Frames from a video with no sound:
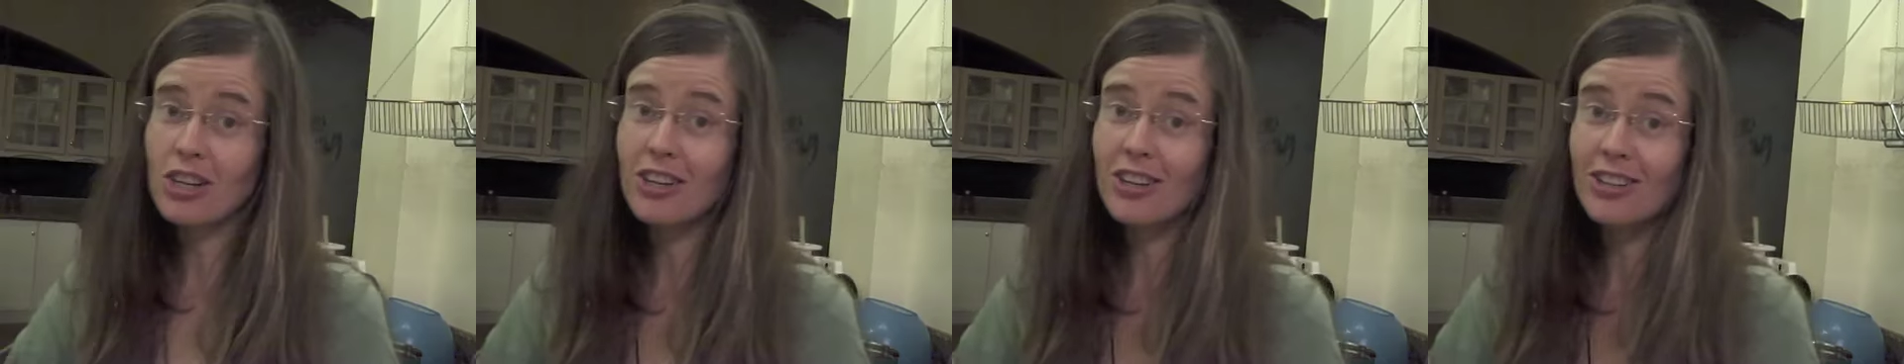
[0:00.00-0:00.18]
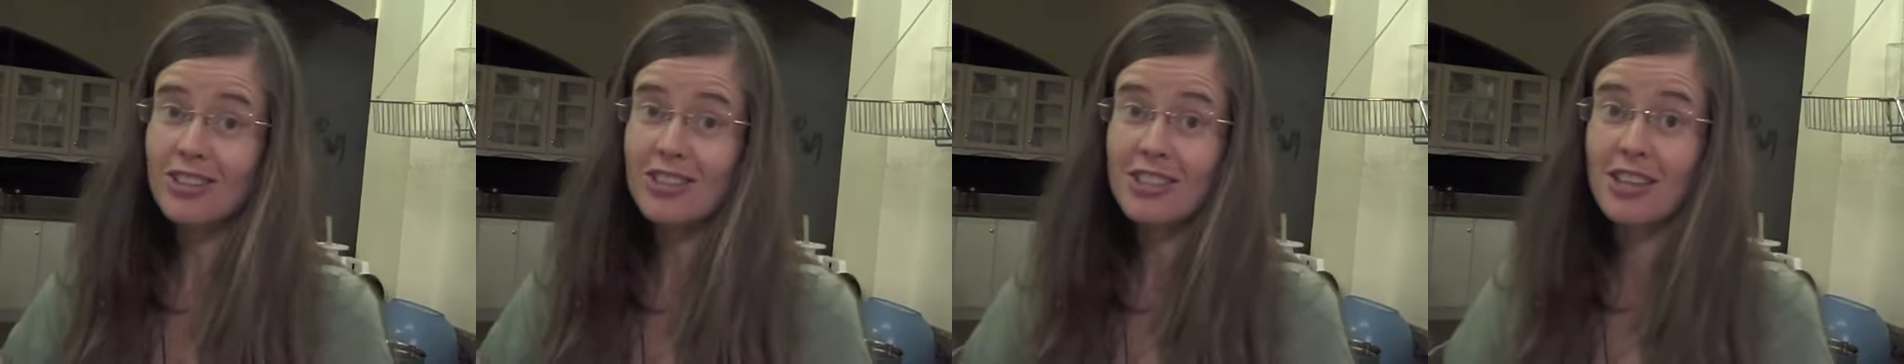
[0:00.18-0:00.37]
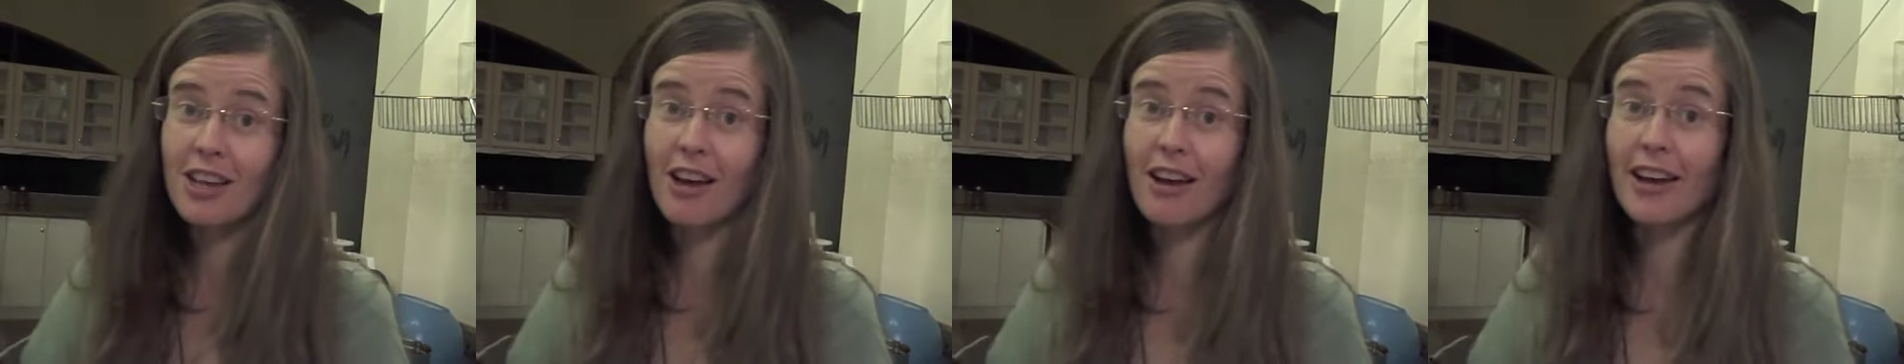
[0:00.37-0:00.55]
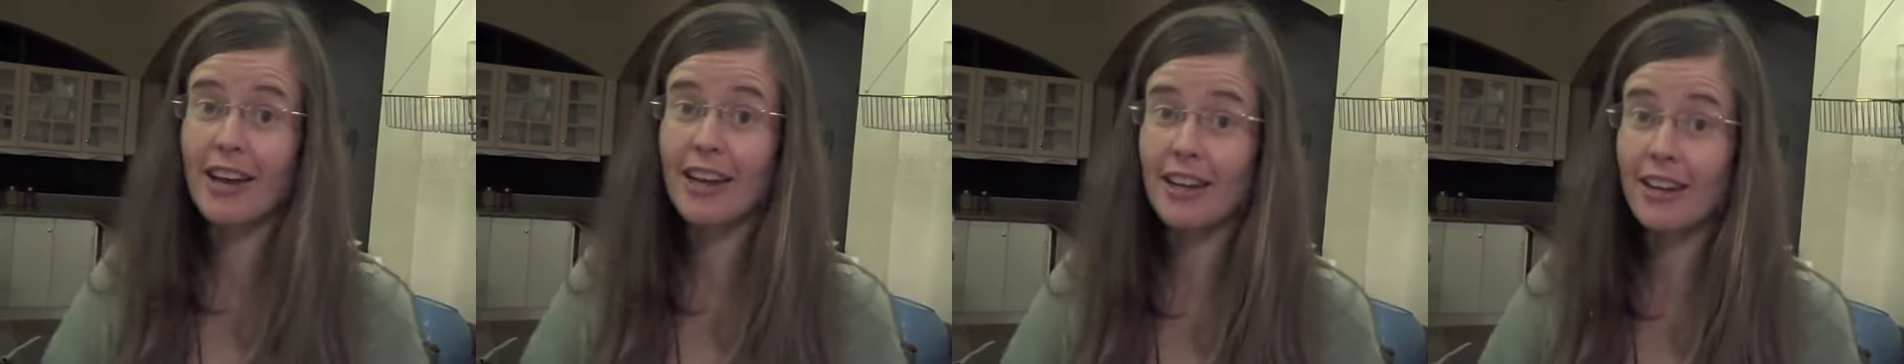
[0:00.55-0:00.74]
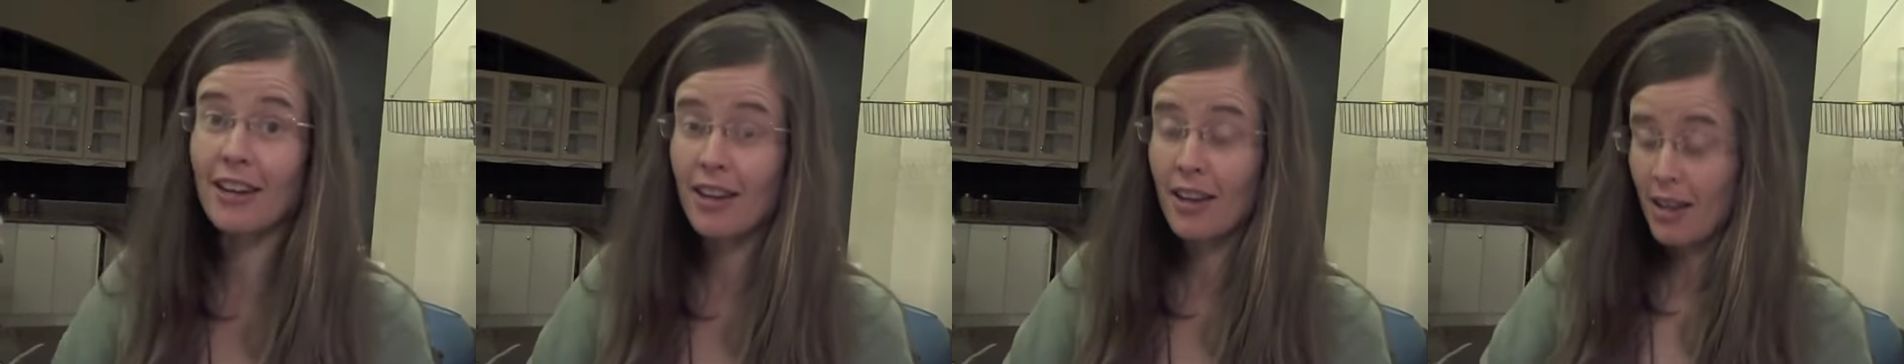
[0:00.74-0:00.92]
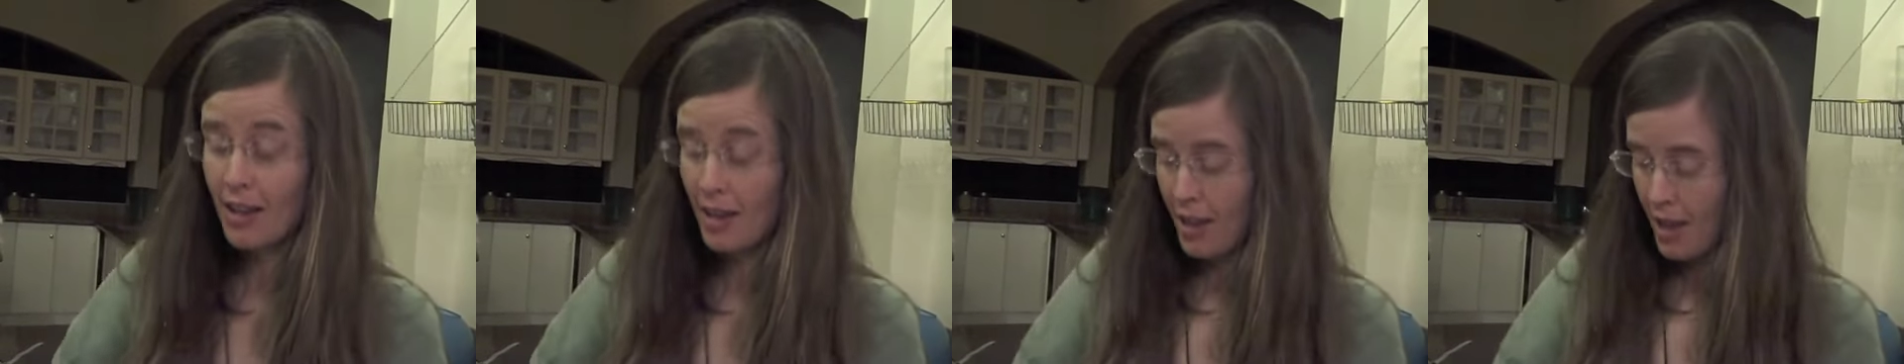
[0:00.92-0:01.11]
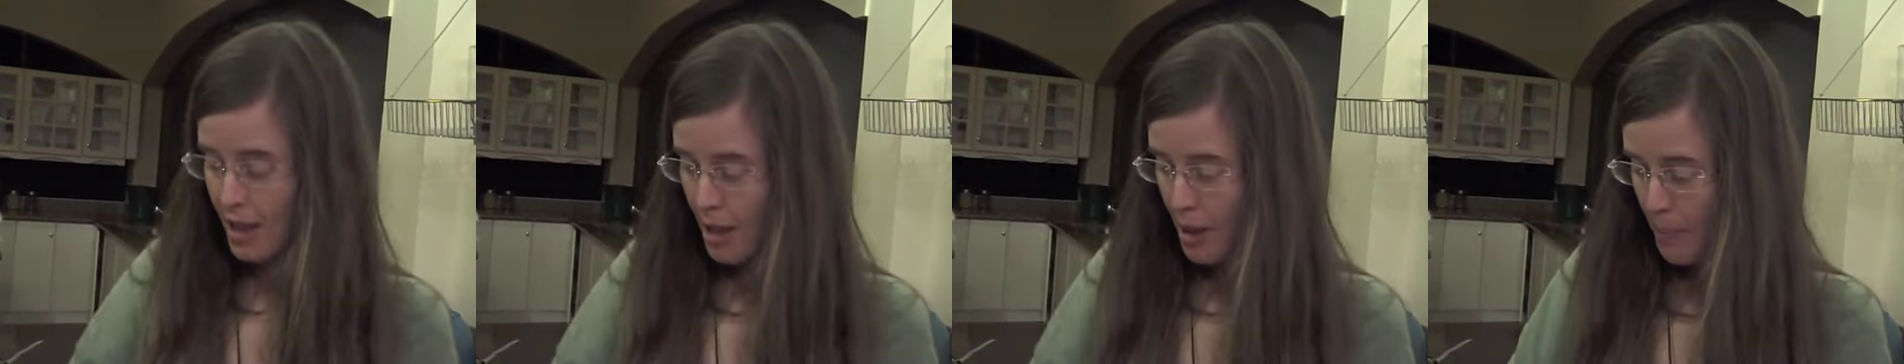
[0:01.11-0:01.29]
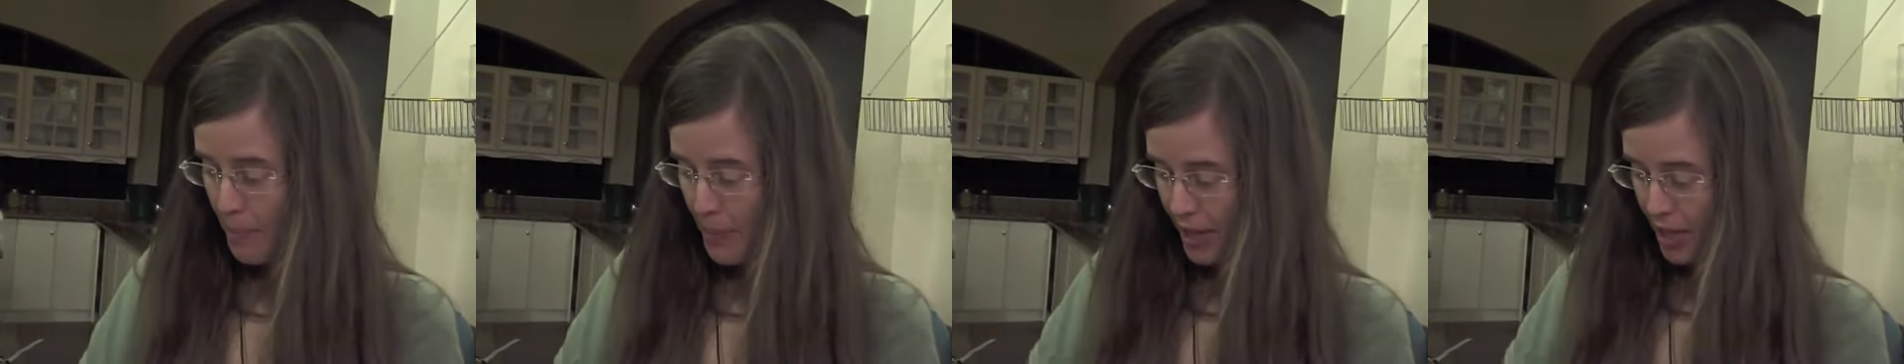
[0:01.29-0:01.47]
a good sign,
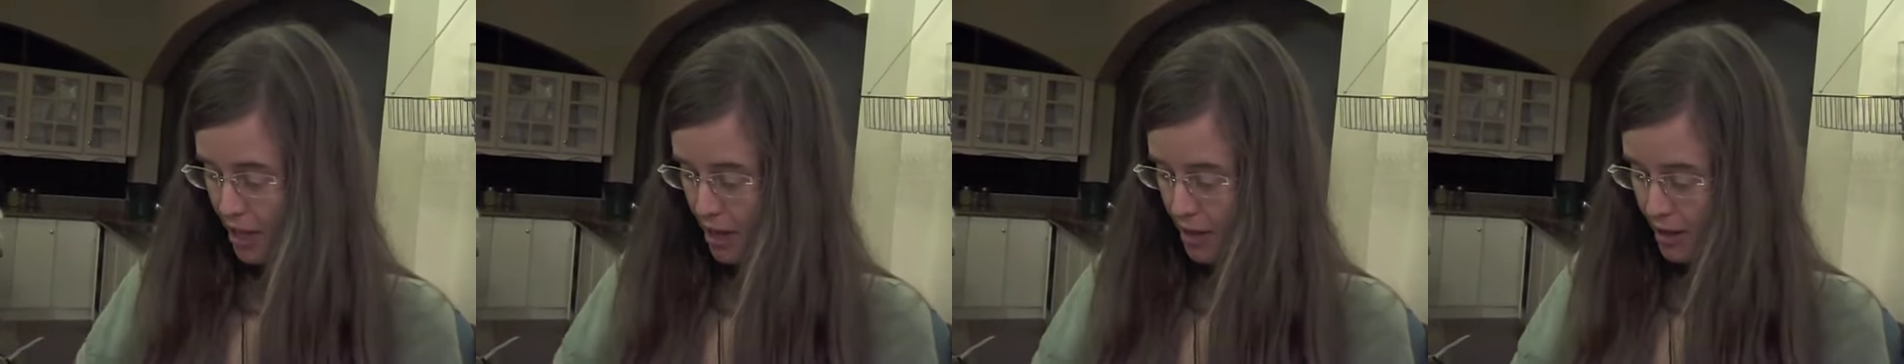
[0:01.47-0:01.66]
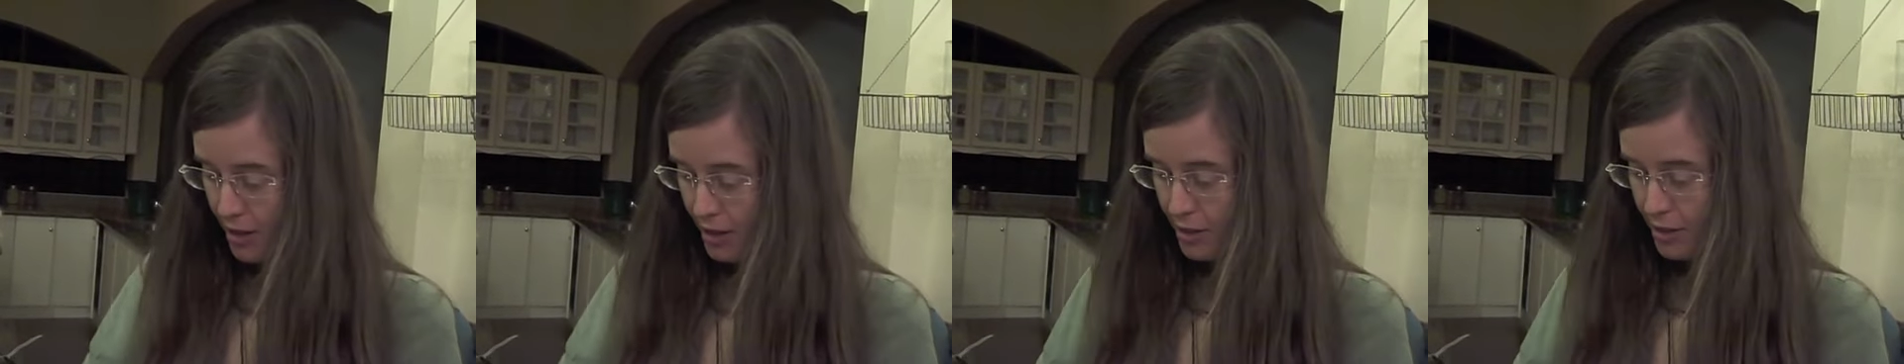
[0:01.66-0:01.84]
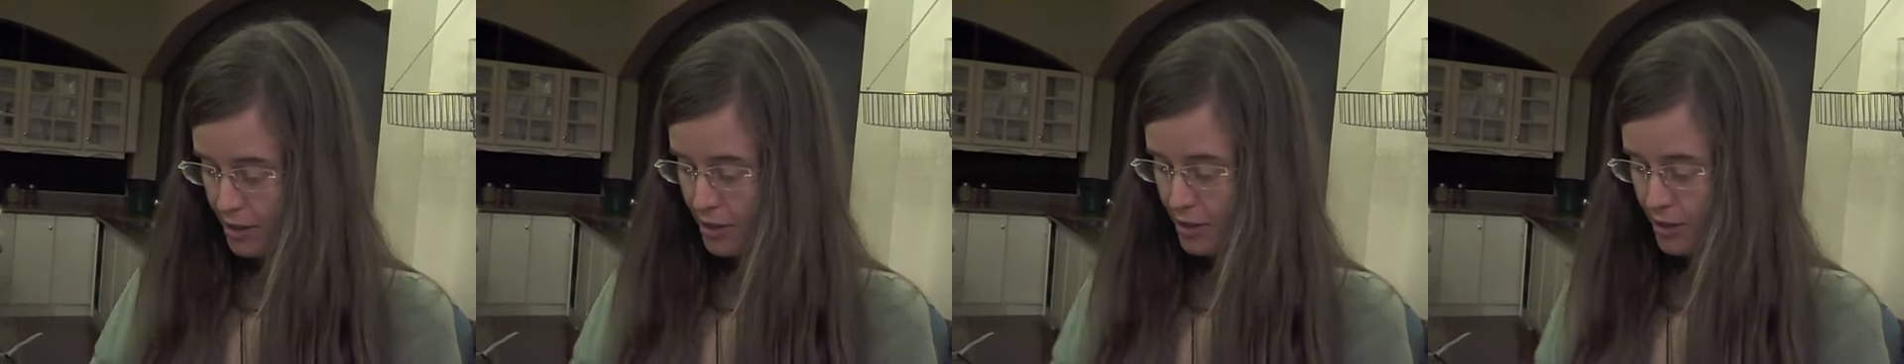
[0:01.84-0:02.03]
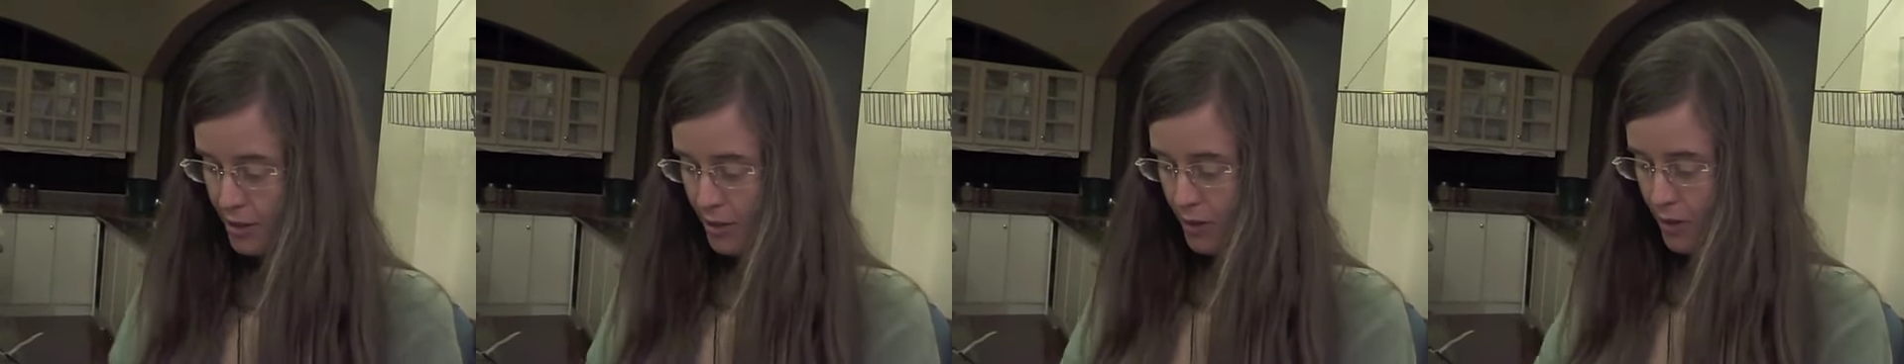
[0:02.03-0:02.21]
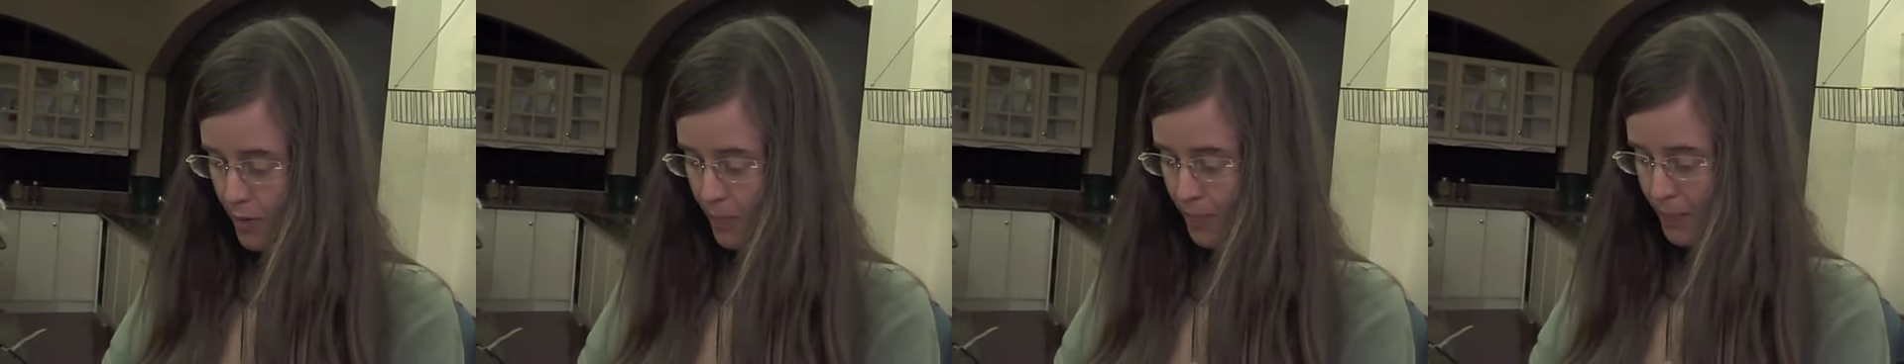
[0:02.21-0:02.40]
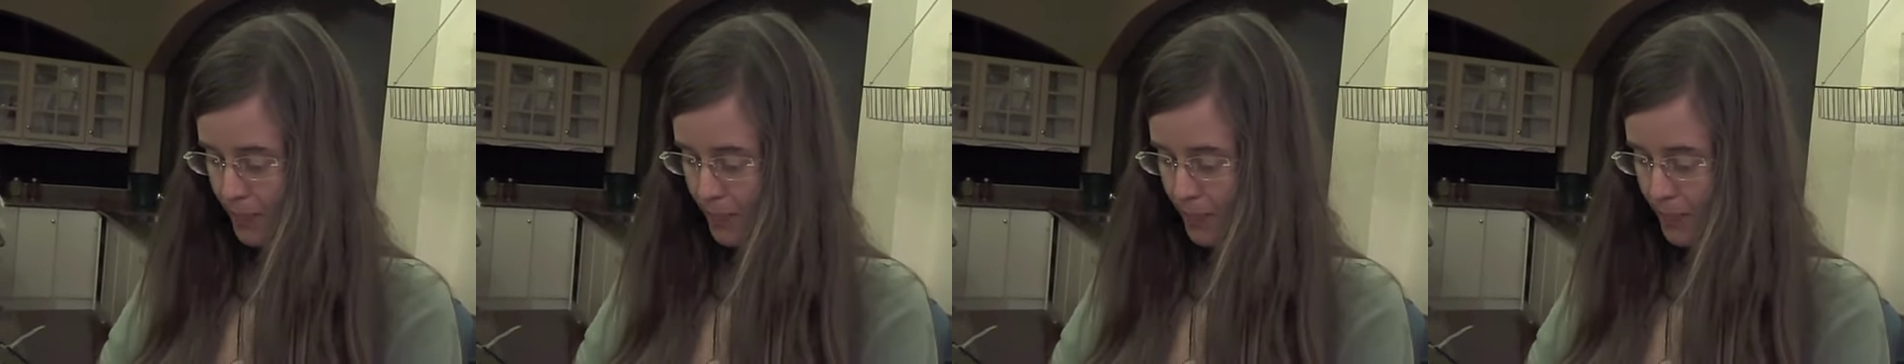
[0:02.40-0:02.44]
because